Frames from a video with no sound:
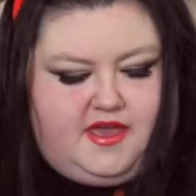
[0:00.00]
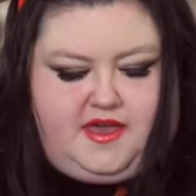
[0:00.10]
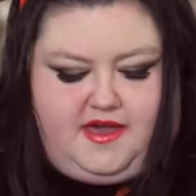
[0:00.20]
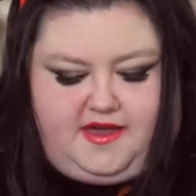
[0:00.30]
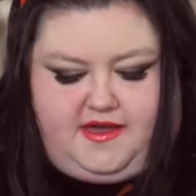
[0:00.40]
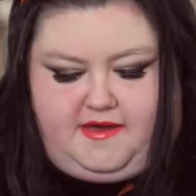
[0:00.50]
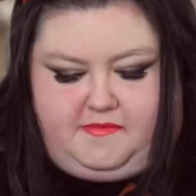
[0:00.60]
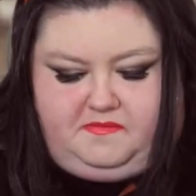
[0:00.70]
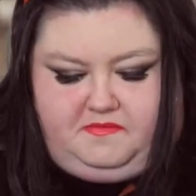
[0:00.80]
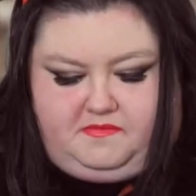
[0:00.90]

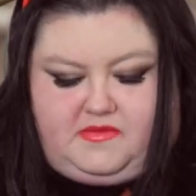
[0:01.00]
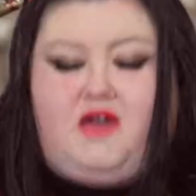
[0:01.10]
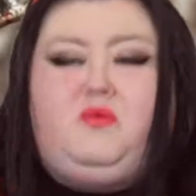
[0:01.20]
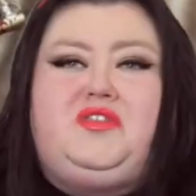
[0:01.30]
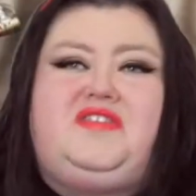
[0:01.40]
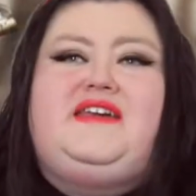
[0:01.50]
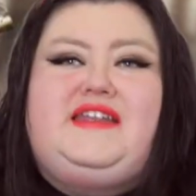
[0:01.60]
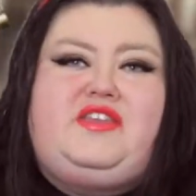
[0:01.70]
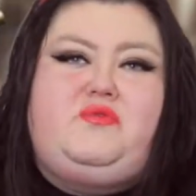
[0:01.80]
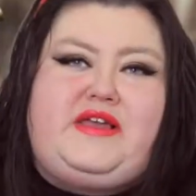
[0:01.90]
I would say
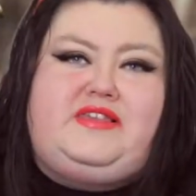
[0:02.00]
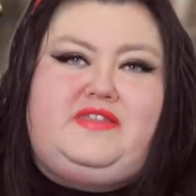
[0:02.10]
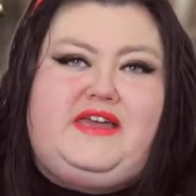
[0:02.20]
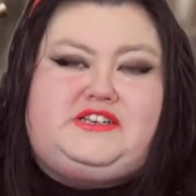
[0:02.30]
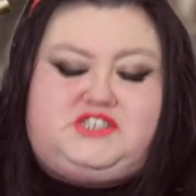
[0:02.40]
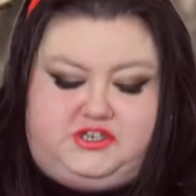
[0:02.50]
let's wait to the end to